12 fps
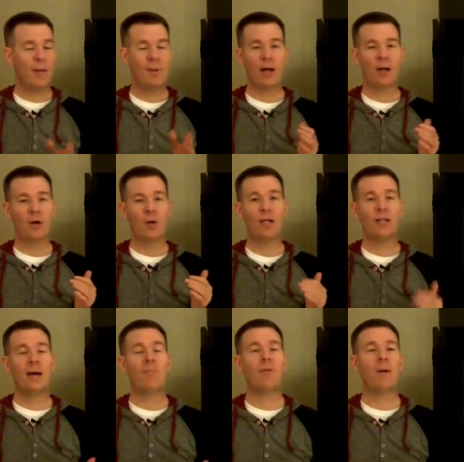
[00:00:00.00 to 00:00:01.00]
I'm not going to go
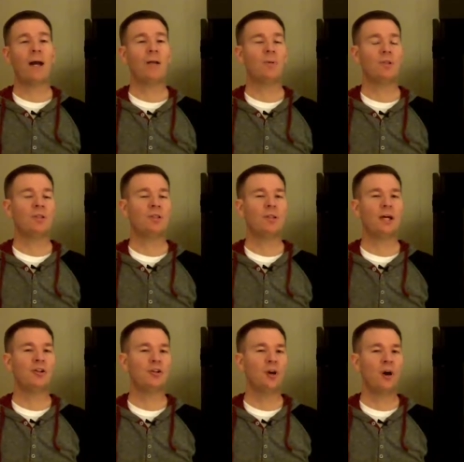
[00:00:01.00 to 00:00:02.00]
in depth about it, but just to
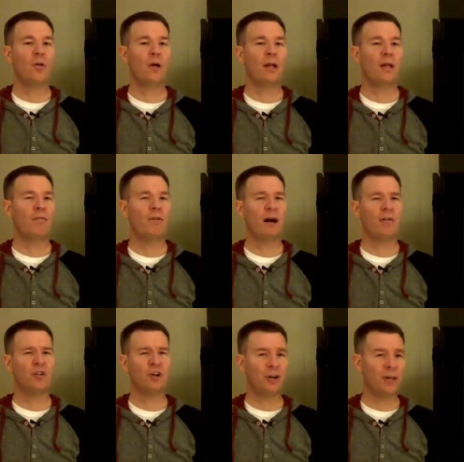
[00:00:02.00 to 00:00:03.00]
let you know that it
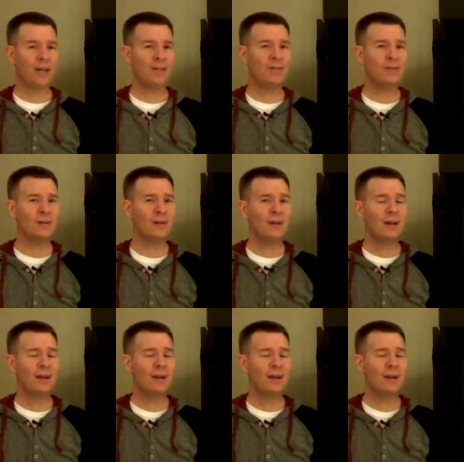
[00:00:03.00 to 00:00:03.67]
involves cookies